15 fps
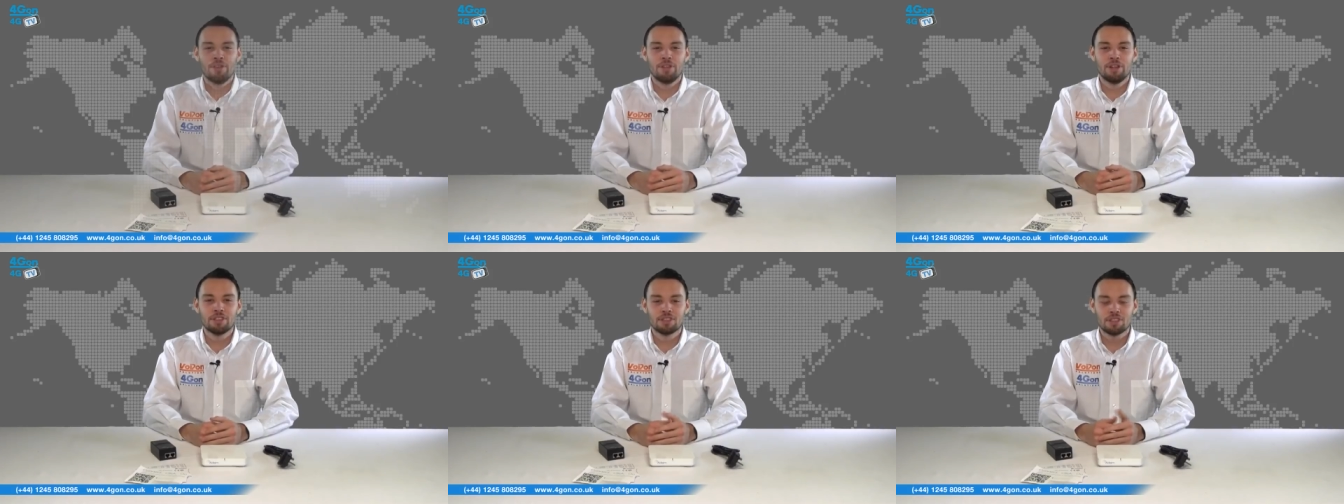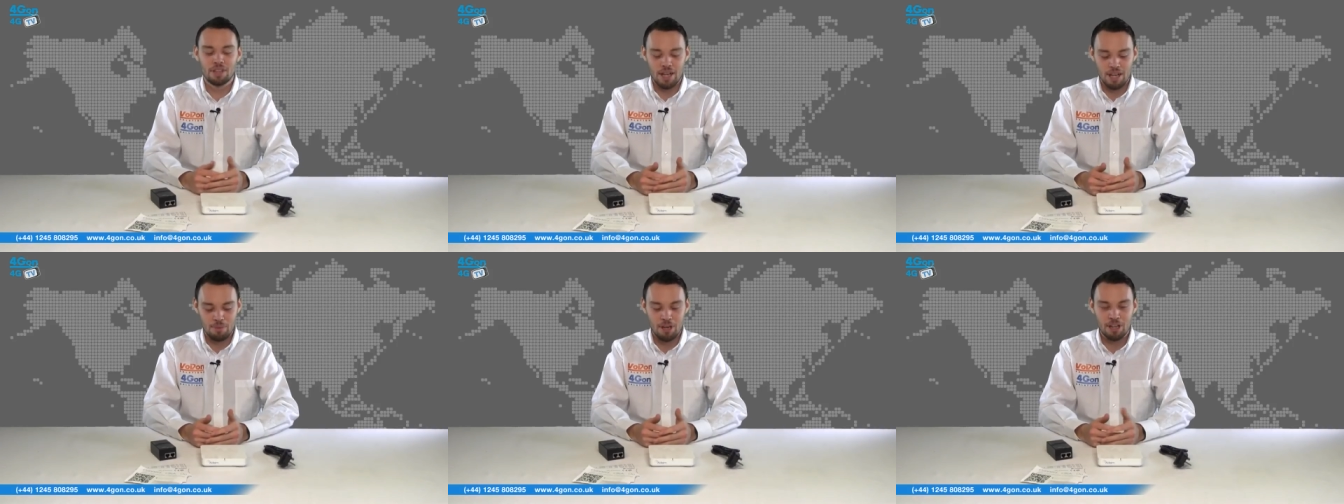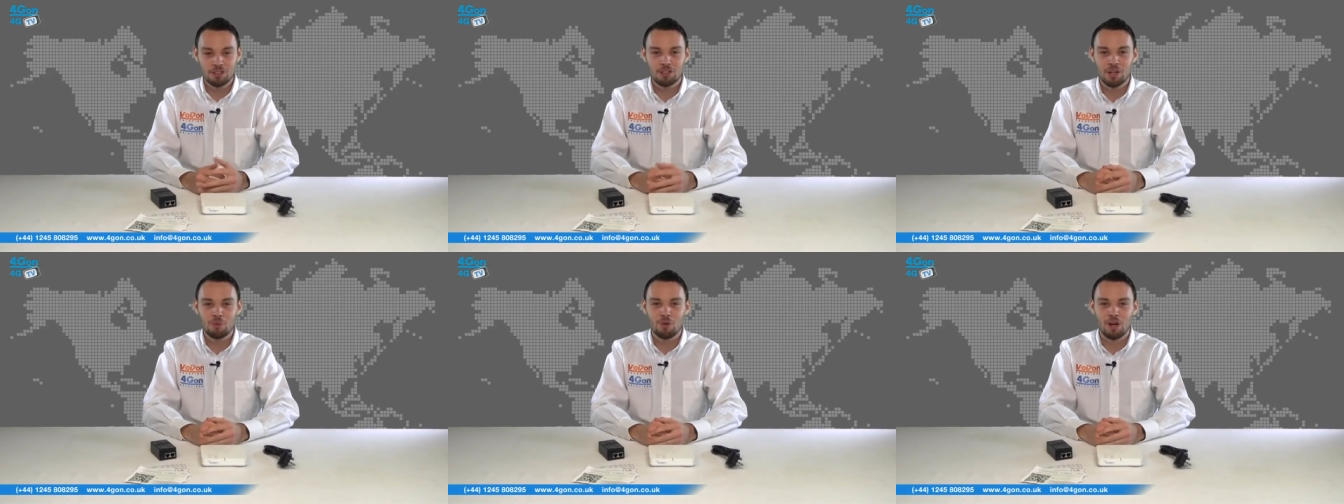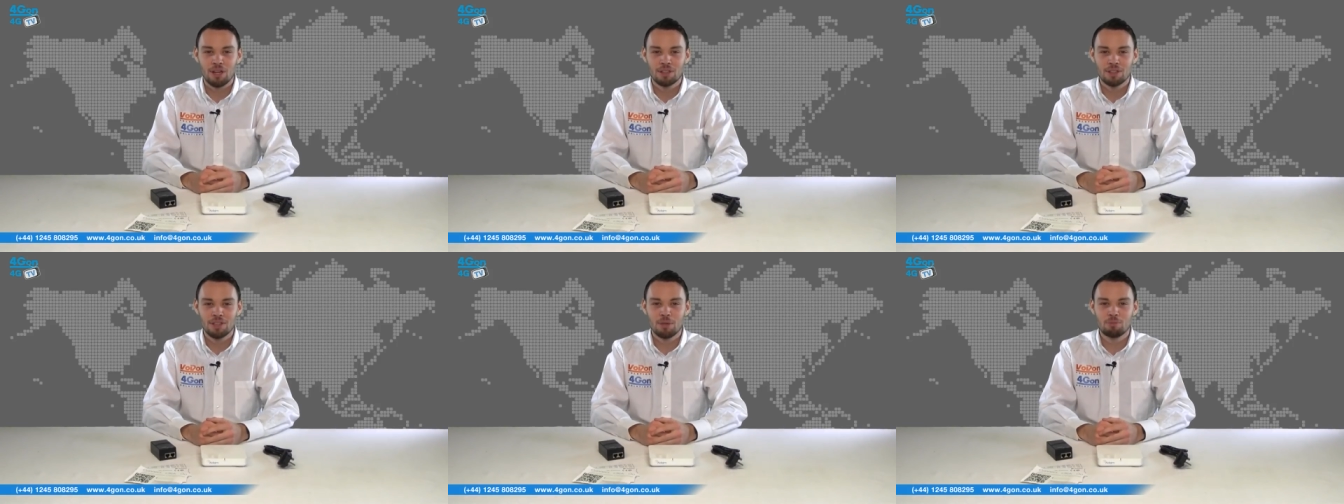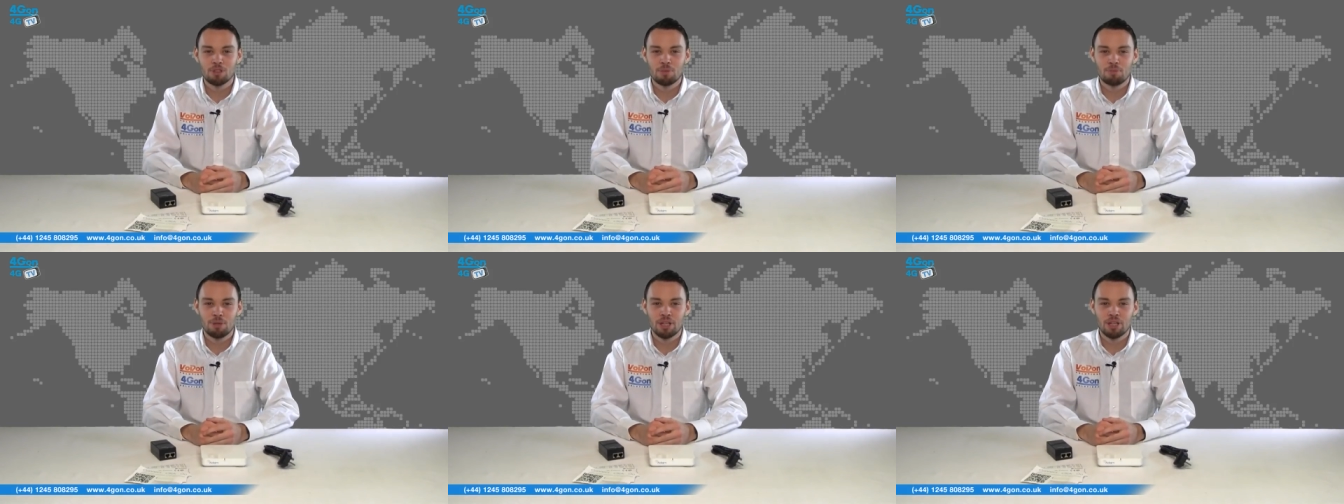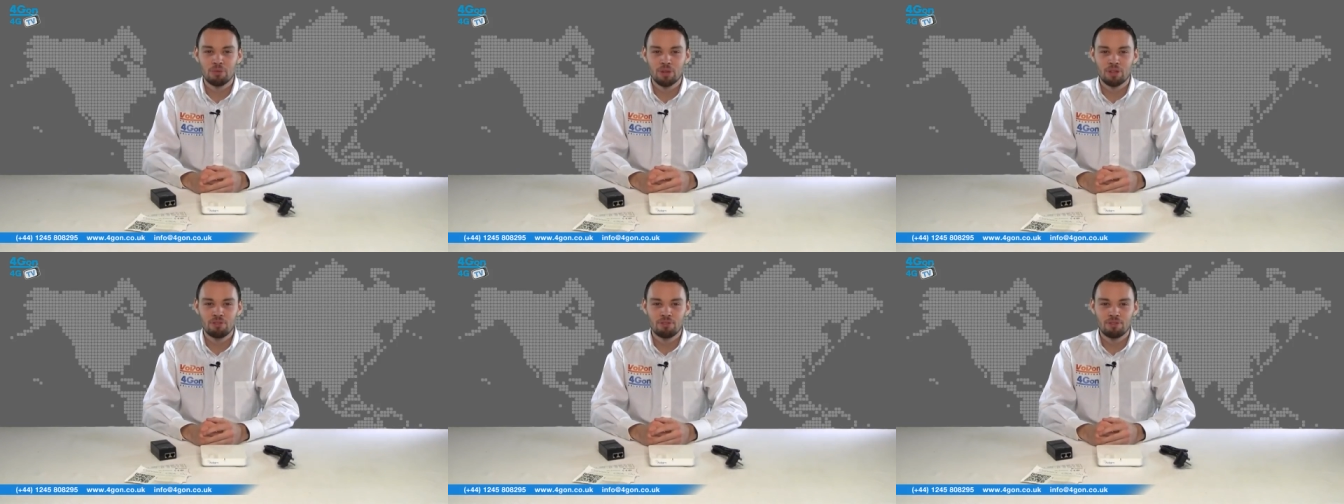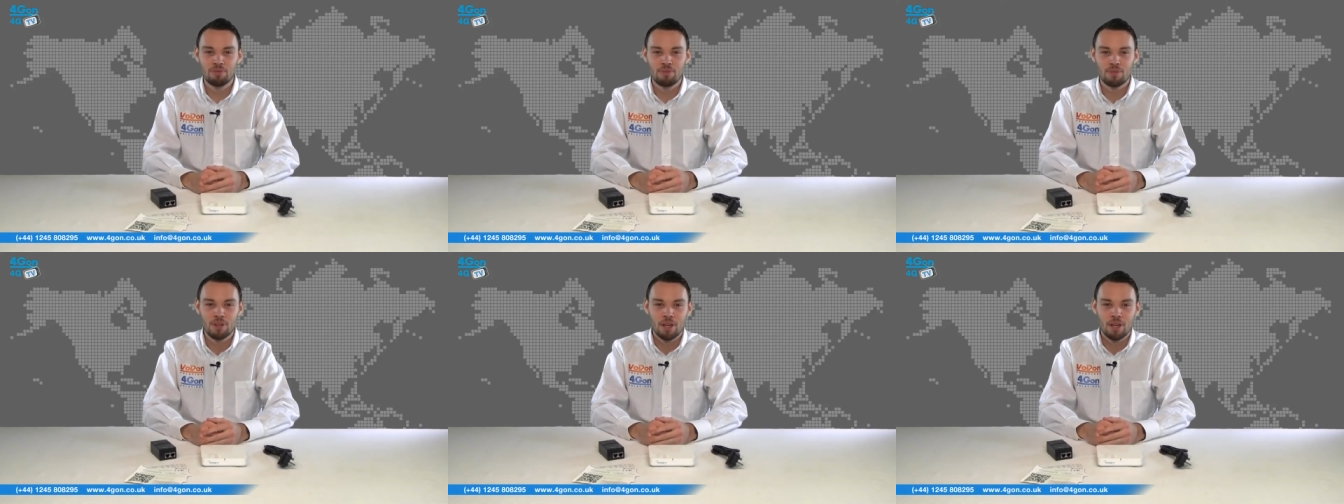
The Xclaim XI1 comes complete with